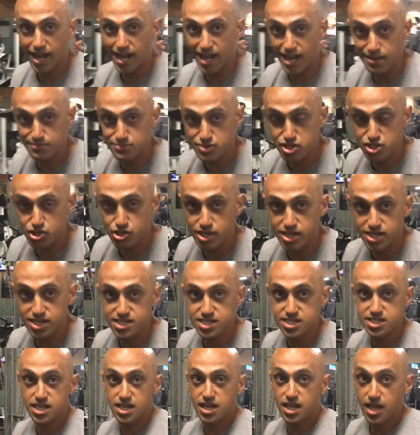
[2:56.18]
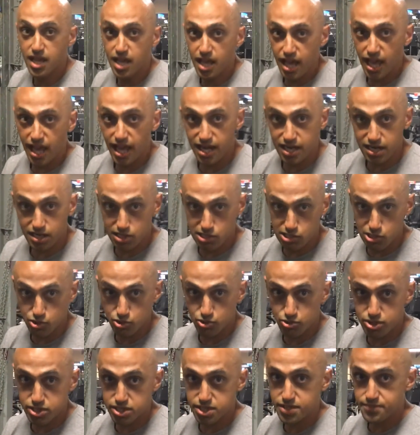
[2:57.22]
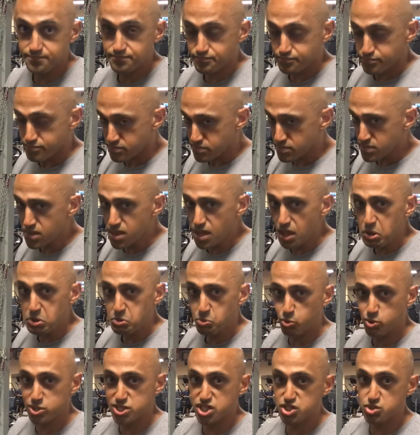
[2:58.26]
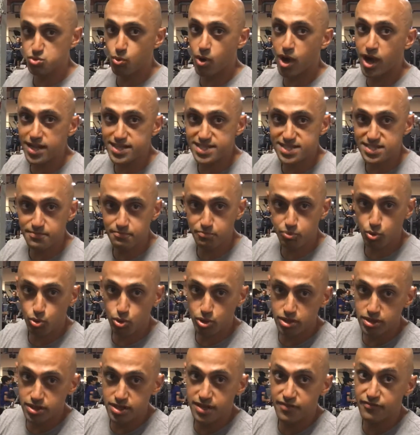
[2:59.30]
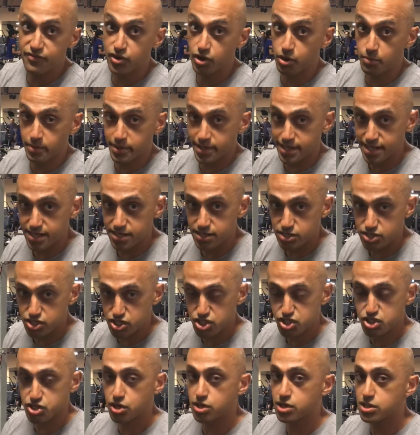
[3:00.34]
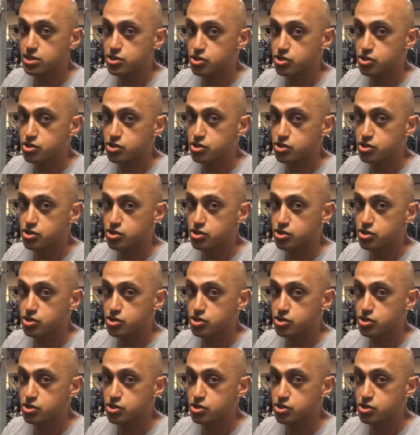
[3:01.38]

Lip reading: hamstrings and glutes, which is why it's important if you're a beginner to start